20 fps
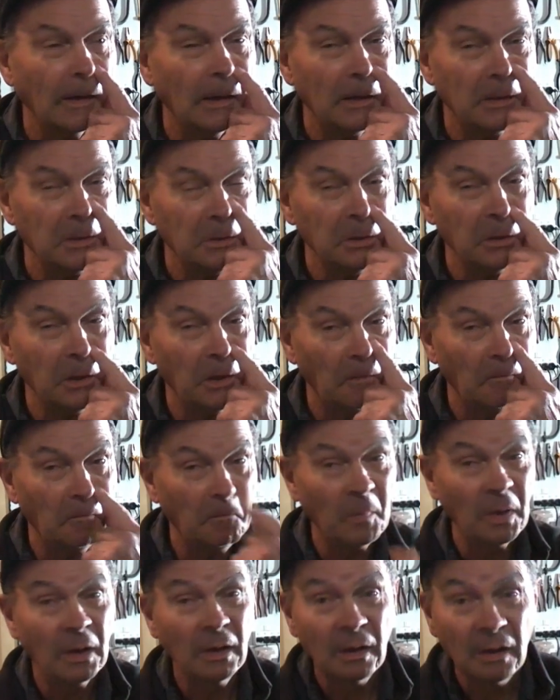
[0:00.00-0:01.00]
had um,
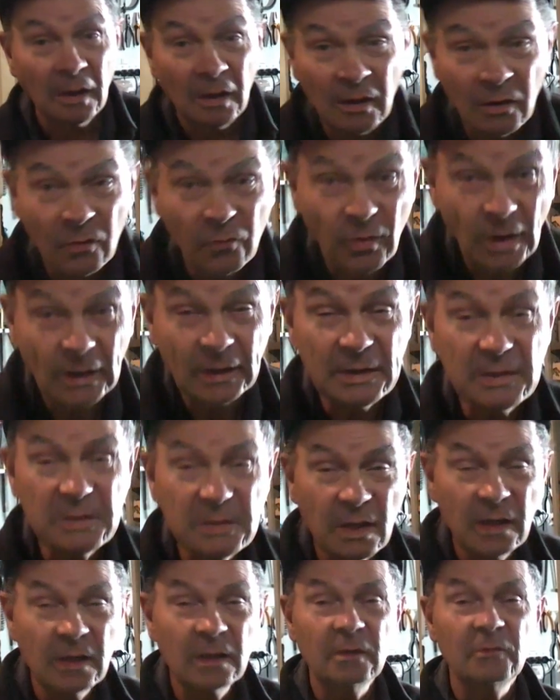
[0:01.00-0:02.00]

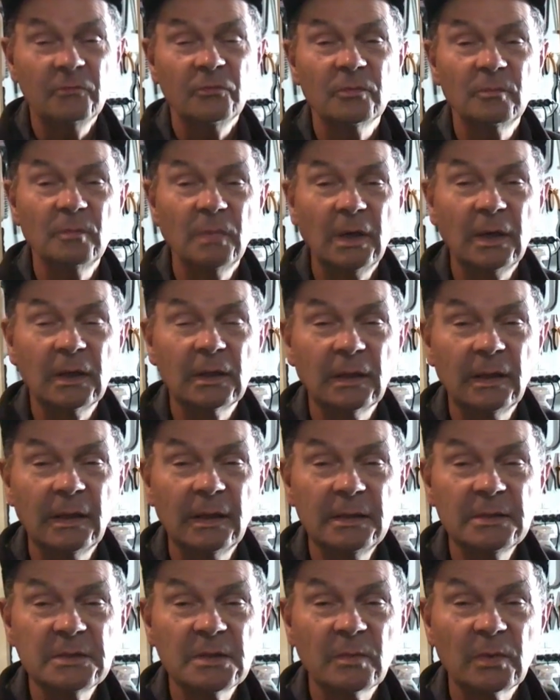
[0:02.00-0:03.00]
rallies down from
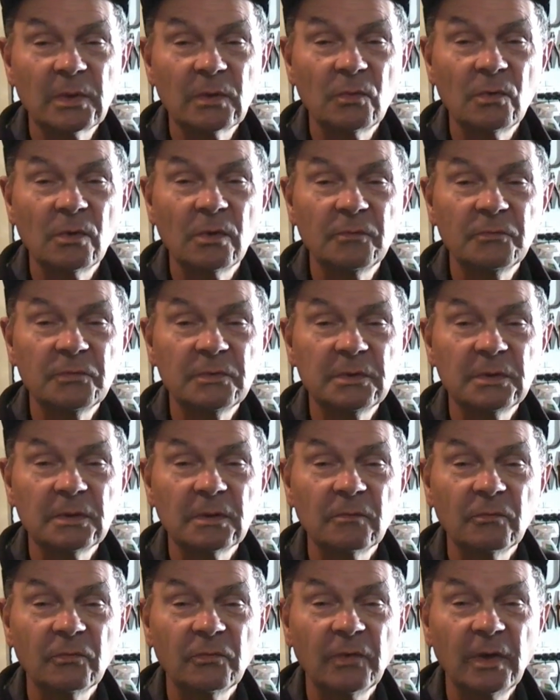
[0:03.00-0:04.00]
Adelaide some of the wife's
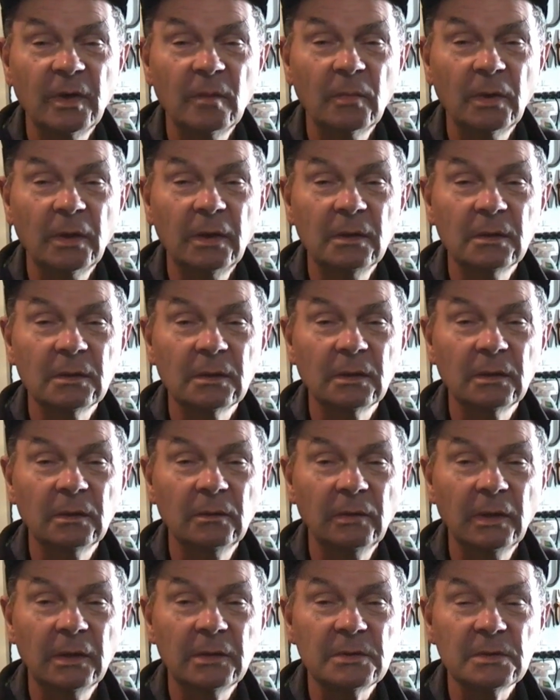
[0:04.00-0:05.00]
um, family
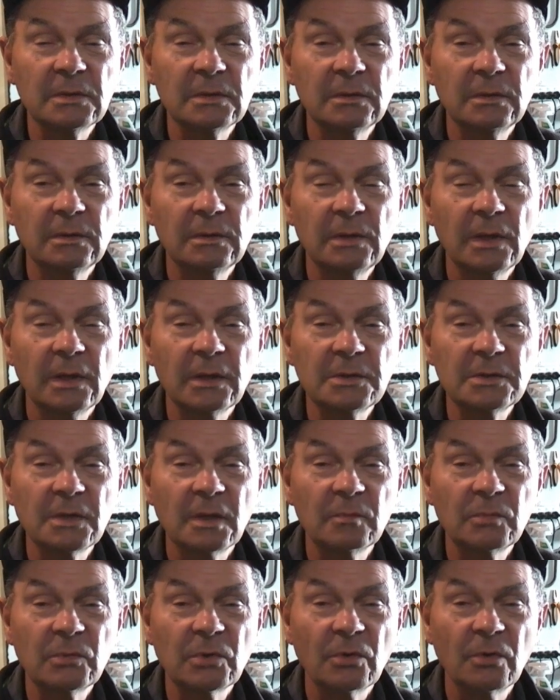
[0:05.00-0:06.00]
uh, that takes
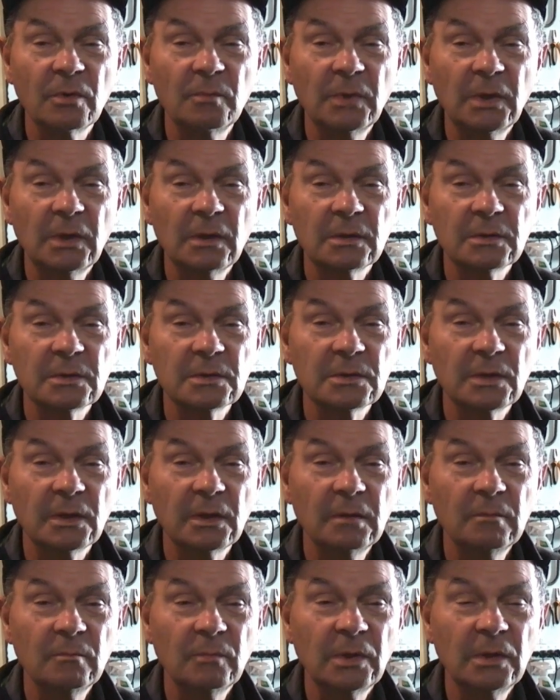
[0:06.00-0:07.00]
up time needless to
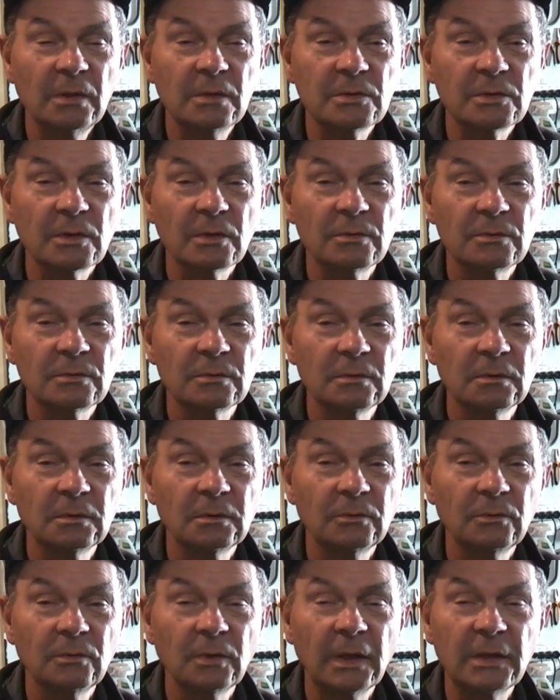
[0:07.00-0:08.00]
say being social
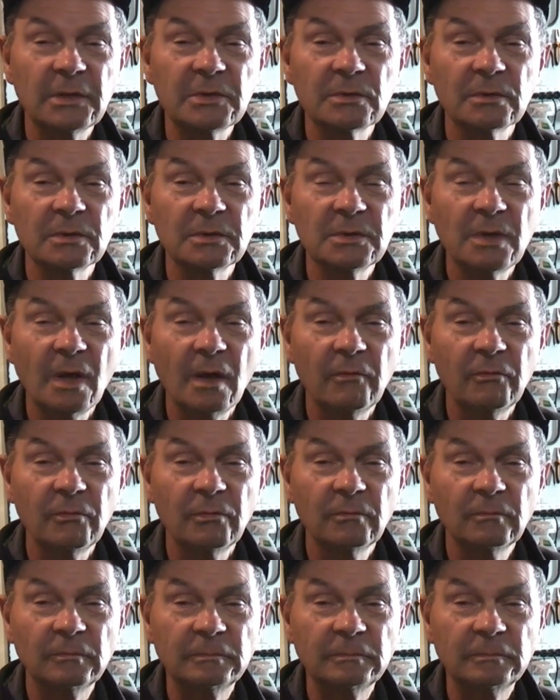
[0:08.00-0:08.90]
and all that sort of stuff